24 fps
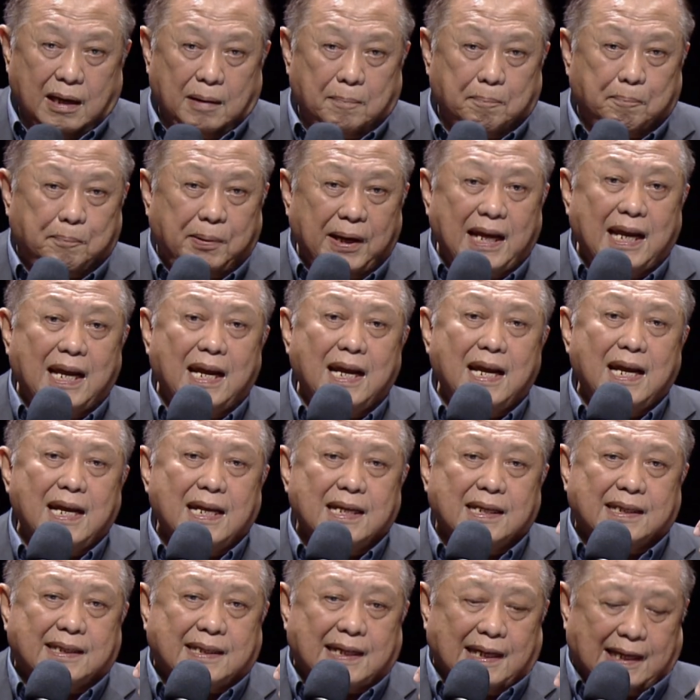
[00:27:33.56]

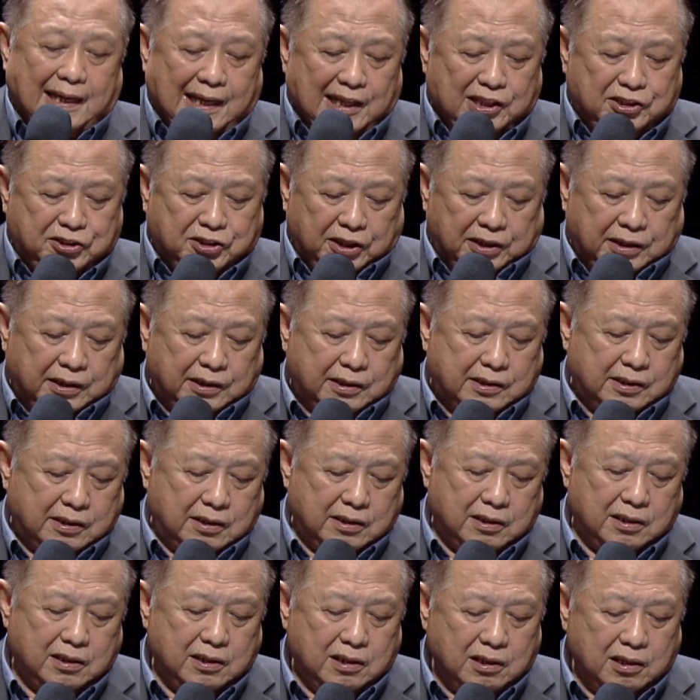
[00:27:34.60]
Be diligent
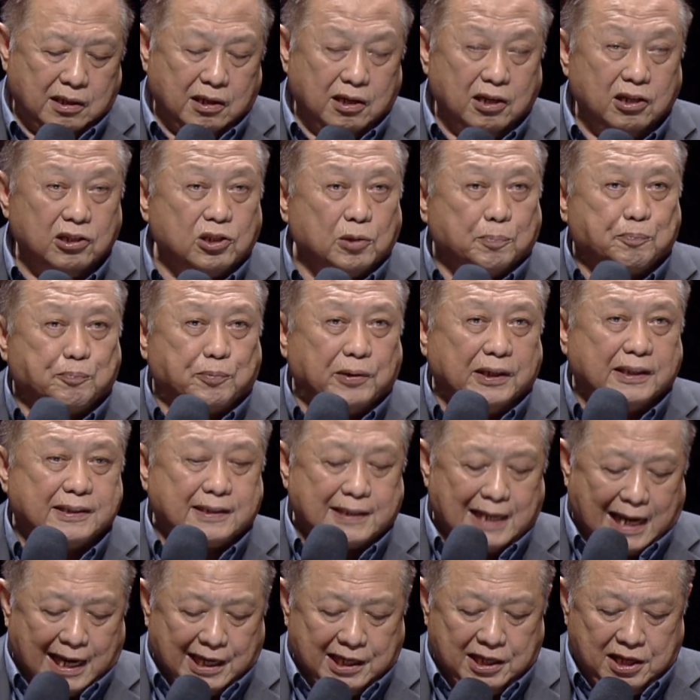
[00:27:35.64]
to
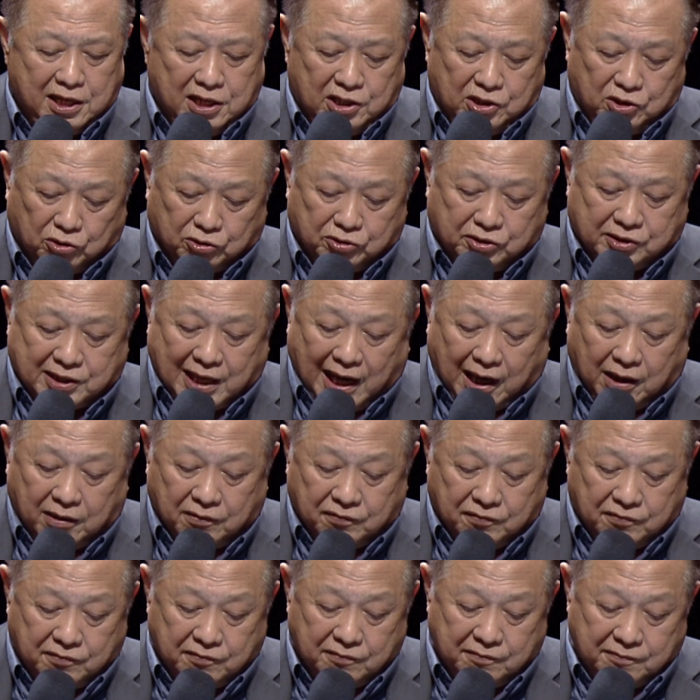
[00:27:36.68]
present
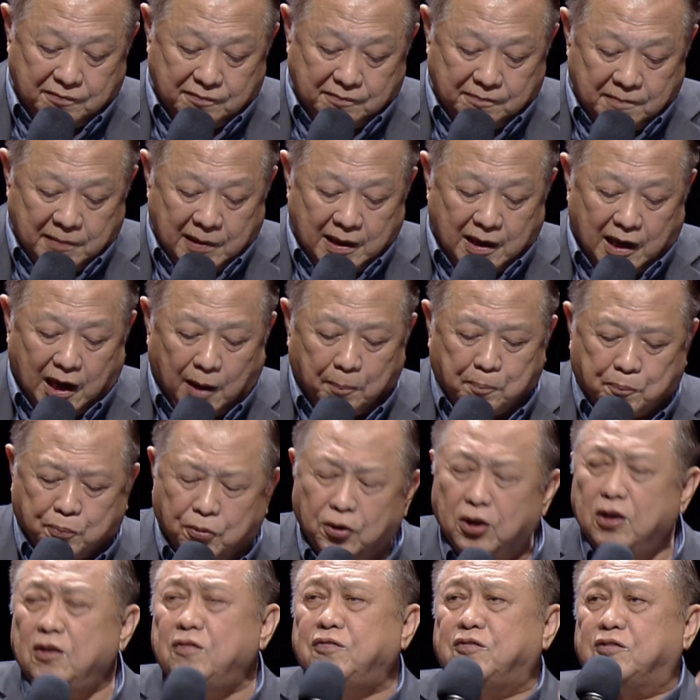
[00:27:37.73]
yourself
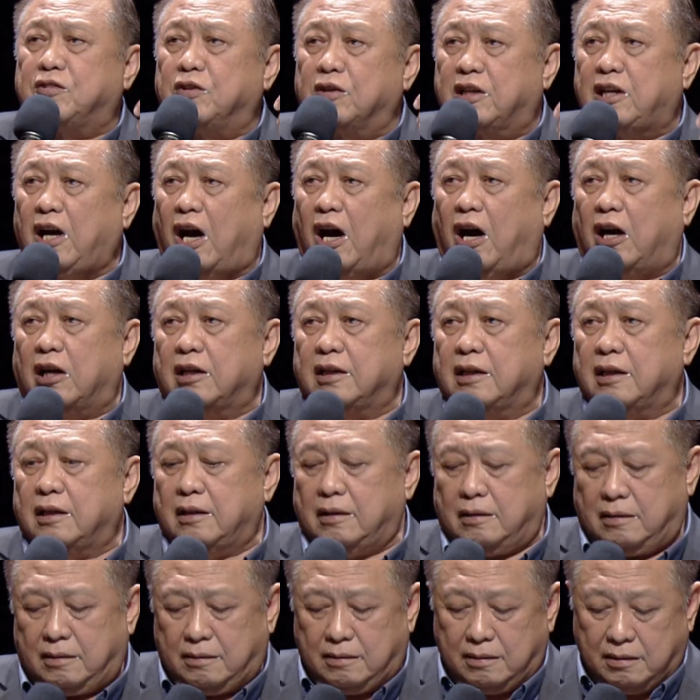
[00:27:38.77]
approved to God
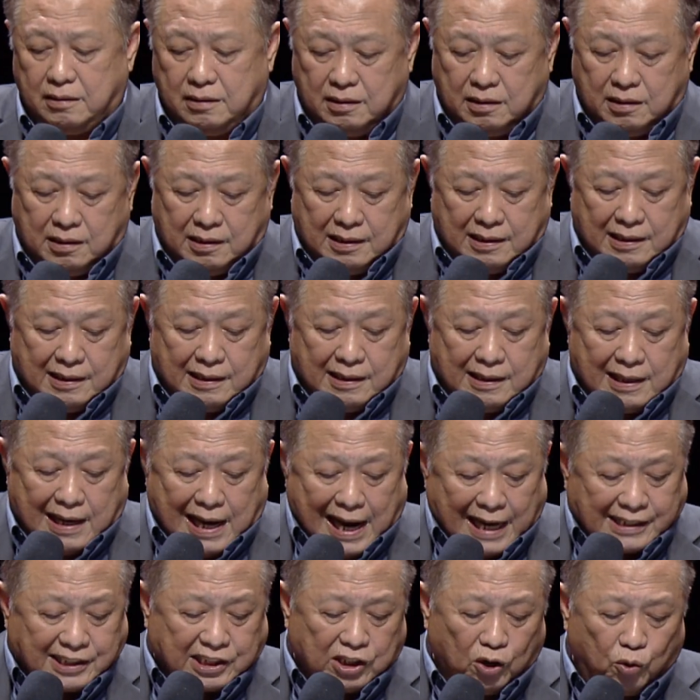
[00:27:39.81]

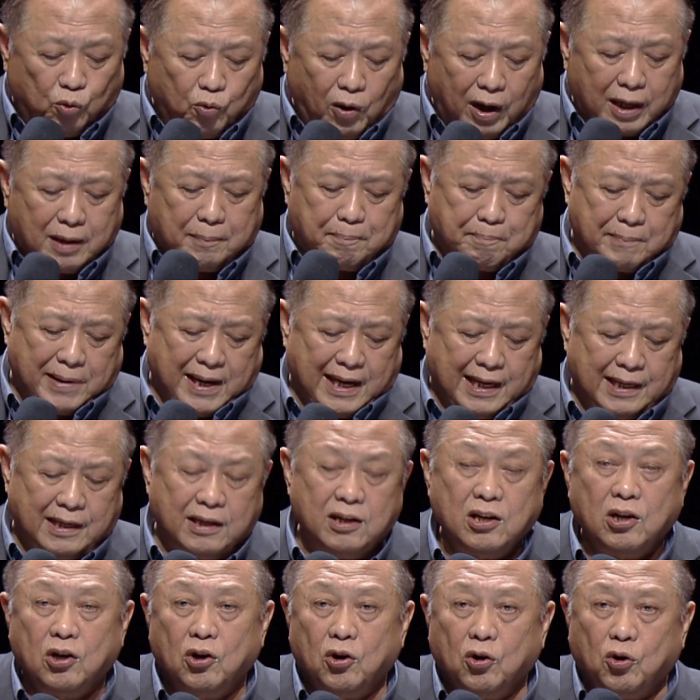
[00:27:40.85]
as a workman
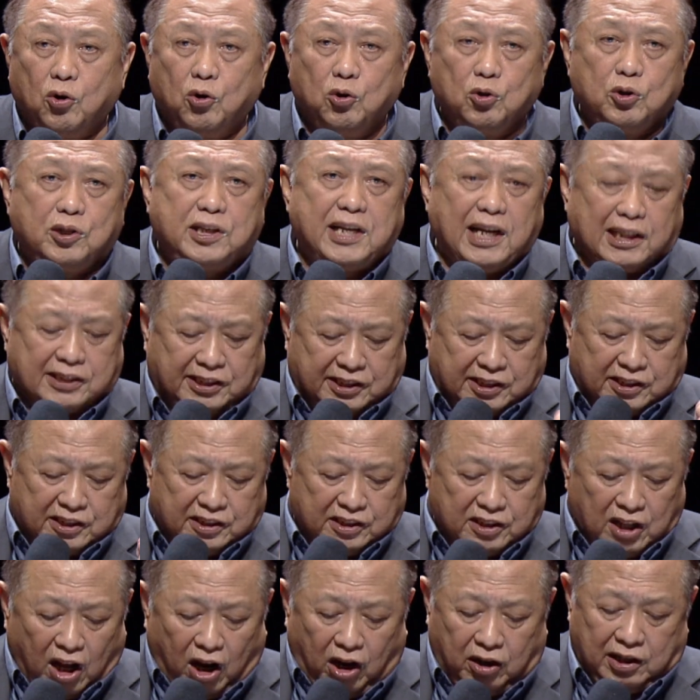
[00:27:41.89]
who does
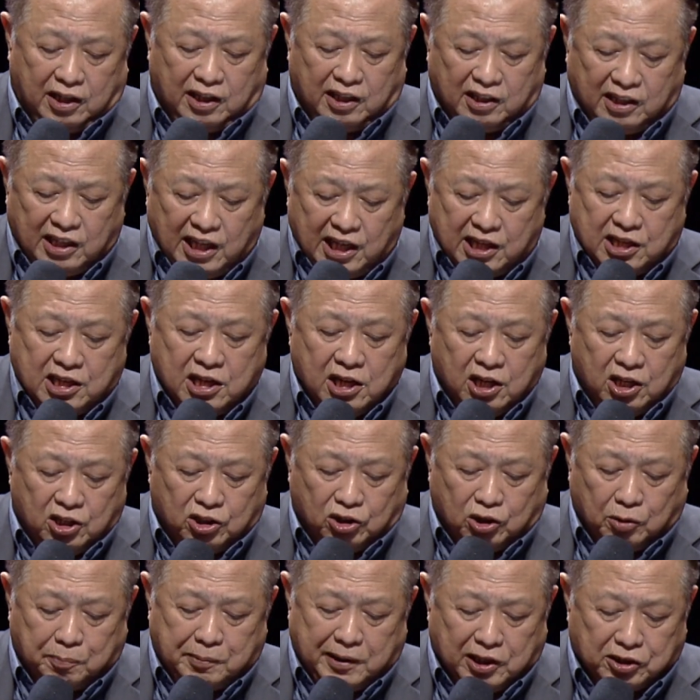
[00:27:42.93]
not need
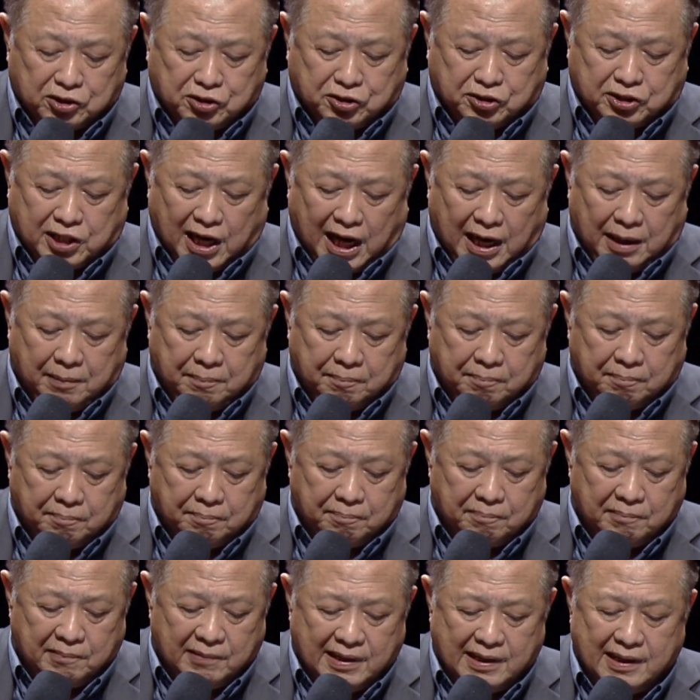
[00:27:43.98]
to be ashamed,
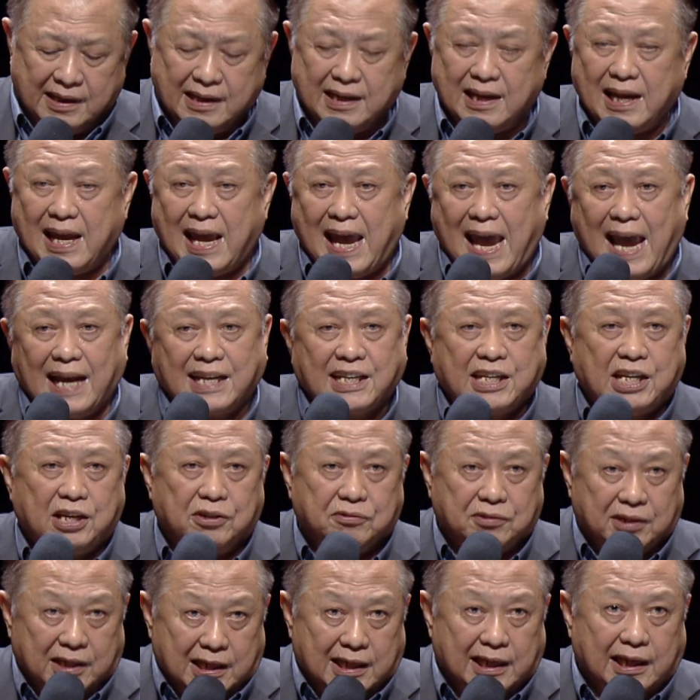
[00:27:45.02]

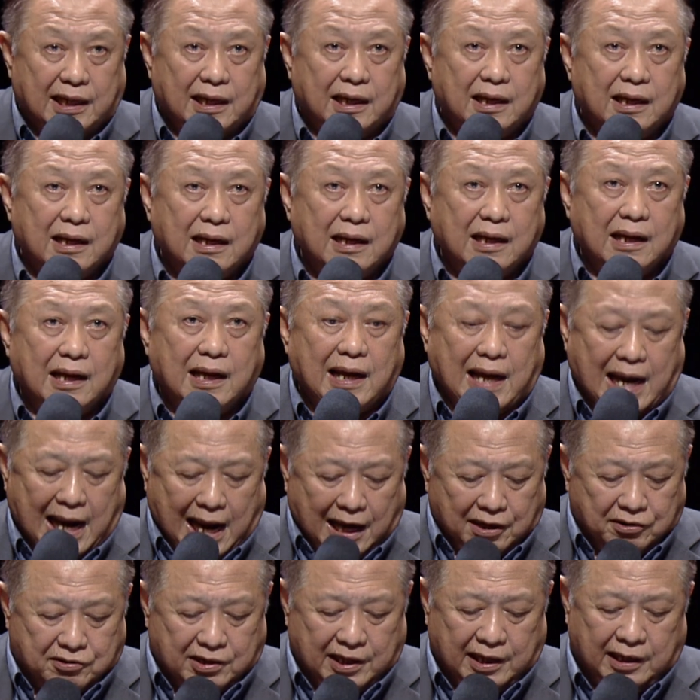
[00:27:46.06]
accurately
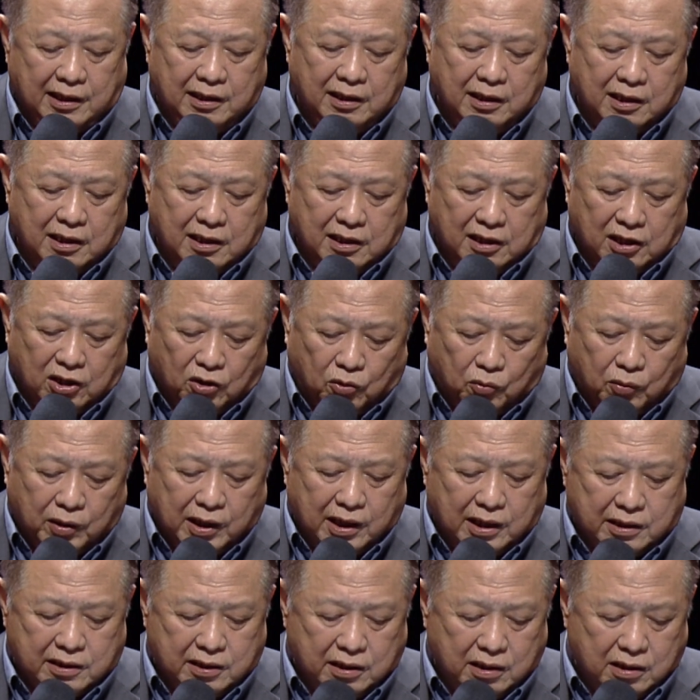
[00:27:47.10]
handling the
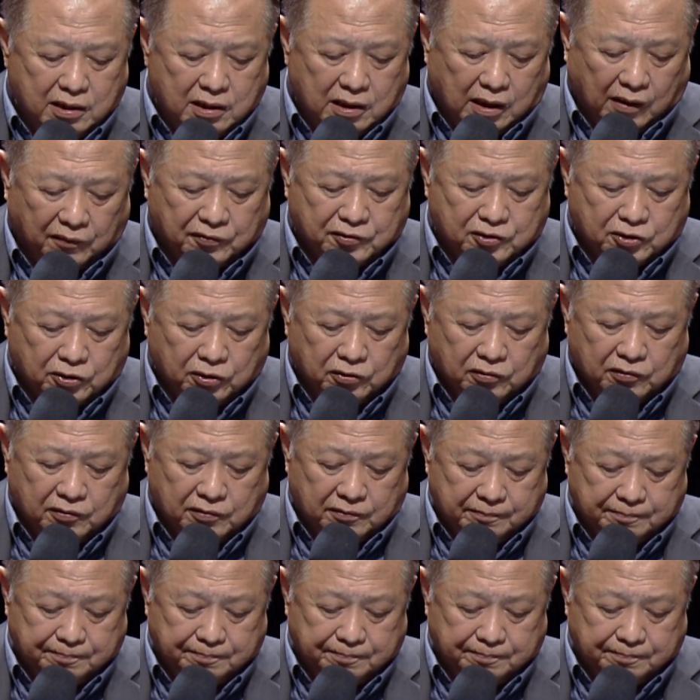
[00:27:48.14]
word of truth.